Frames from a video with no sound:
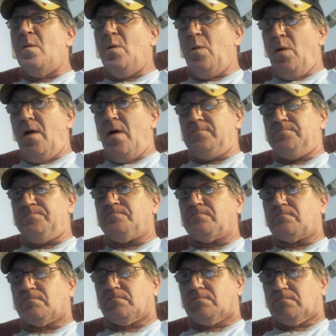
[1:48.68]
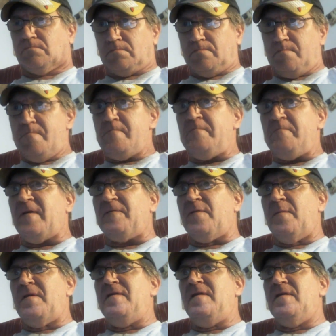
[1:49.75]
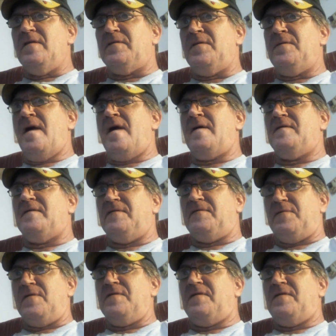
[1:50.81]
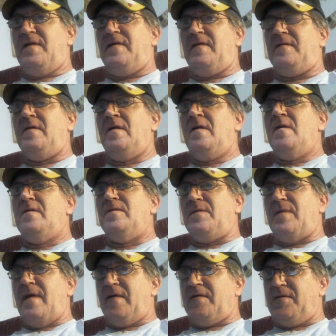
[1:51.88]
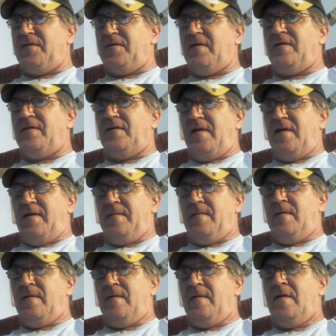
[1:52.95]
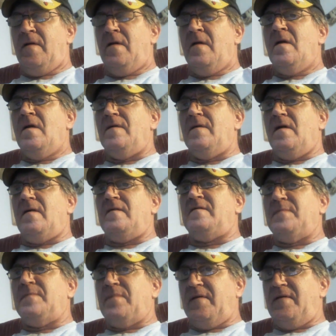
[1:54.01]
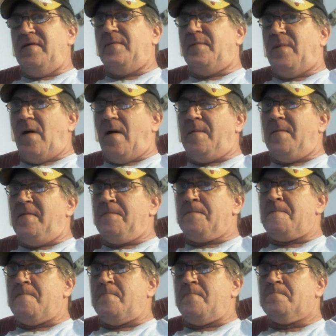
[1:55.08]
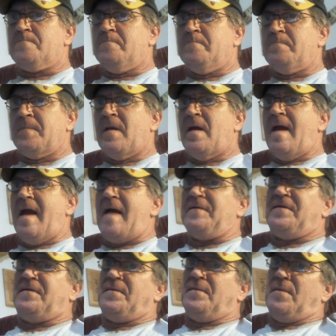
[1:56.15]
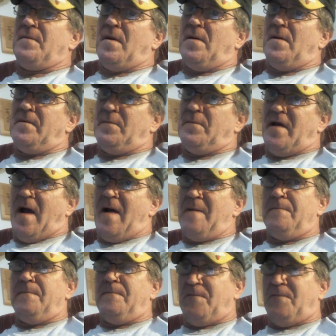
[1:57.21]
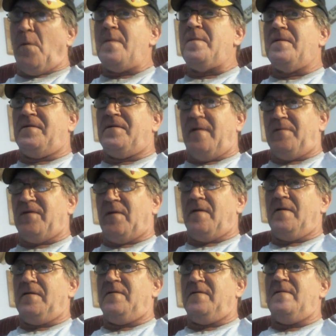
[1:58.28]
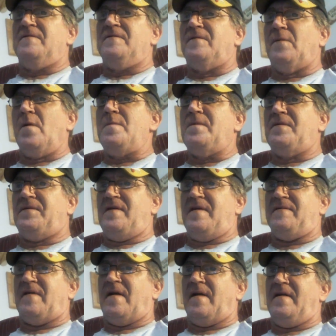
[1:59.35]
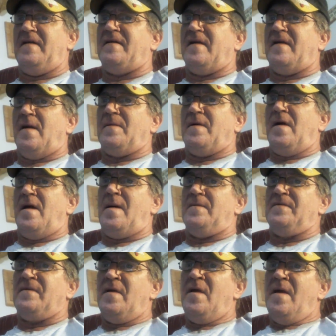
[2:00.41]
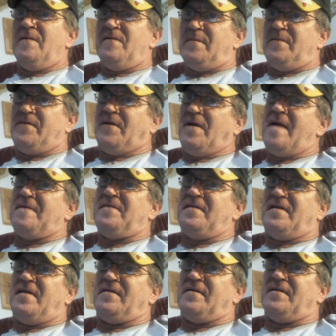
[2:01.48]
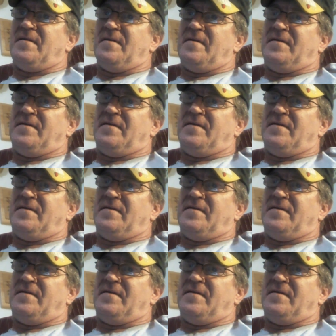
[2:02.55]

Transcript: One, from the year 2014, 2016, the Huntington Police Department has wrote we are 40%. I'm sorry, 40% of our income comes from traffic tickets